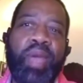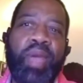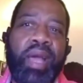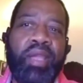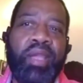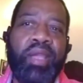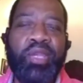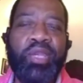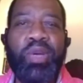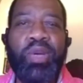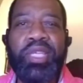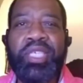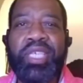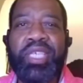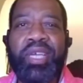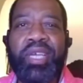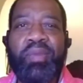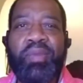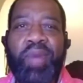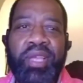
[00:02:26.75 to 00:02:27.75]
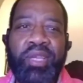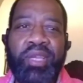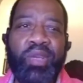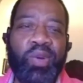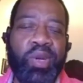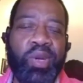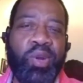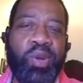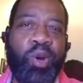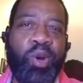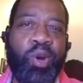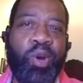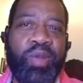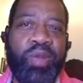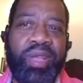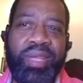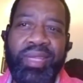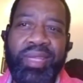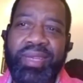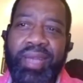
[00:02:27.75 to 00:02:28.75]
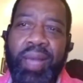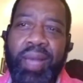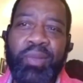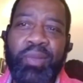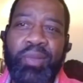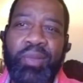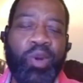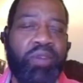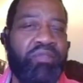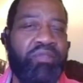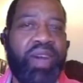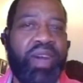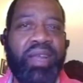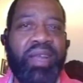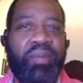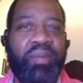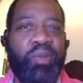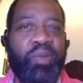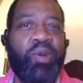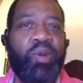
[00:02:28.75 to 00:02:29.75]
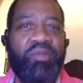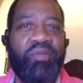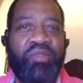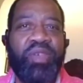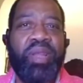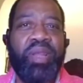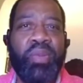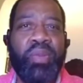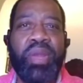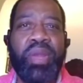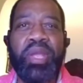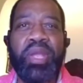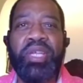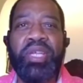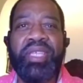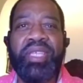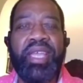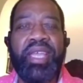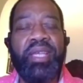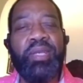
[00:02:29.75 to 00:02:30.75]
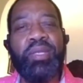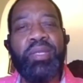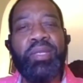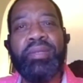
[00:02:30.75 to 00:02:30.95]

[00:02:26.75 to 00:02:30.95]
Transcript: How you doing, Jim? How you doing, Corey? I'm doing fine. Feeling pretty good today.